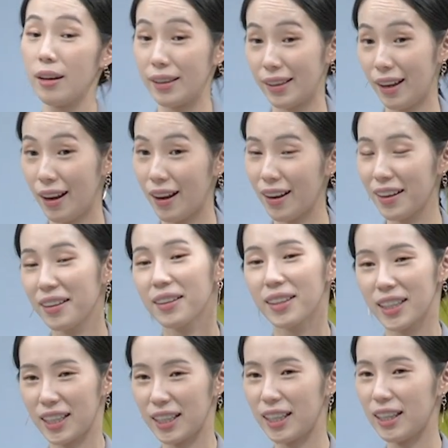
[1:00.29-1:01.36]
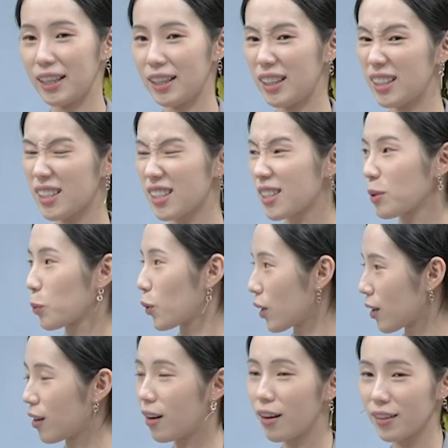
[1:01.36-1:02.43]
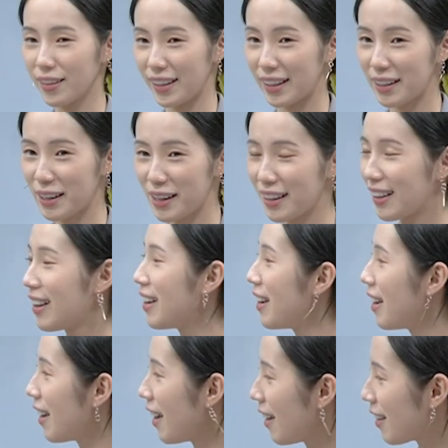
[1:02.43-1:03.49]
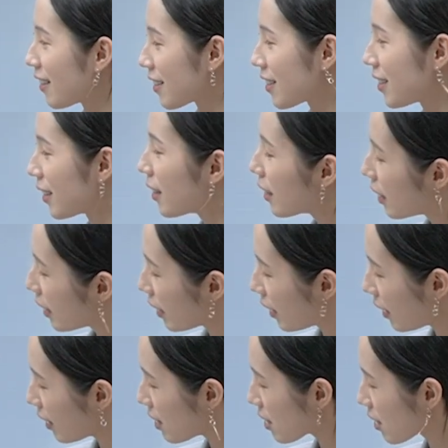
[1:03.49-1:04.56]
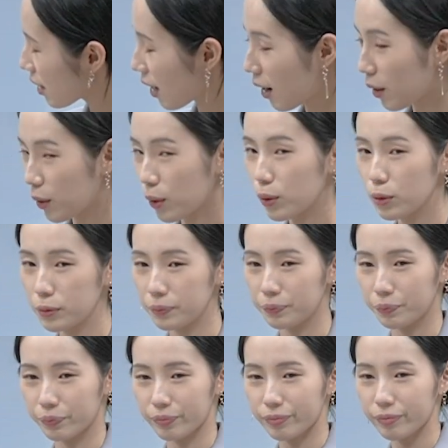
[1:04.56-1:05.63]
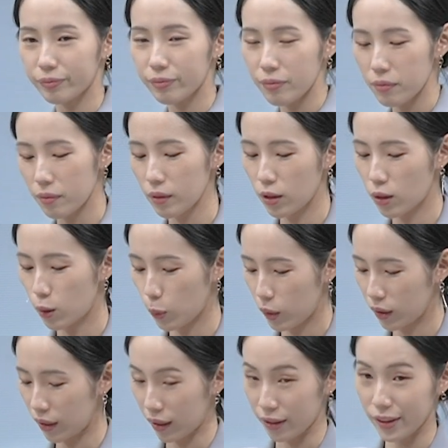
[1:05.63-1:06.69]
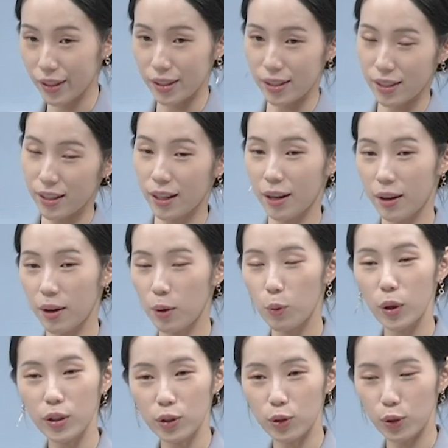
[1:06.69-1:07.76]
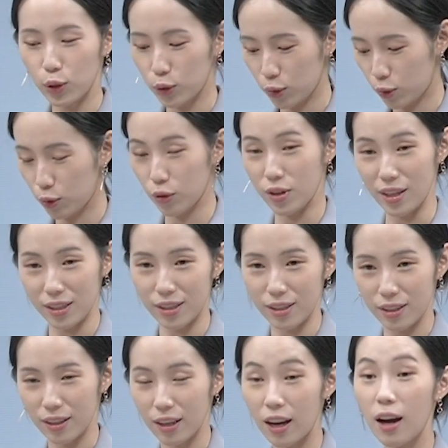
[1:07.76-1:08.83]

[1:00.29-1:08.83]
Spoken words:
Yeah, he is workaholic. And he is now doing like this. When do you do this?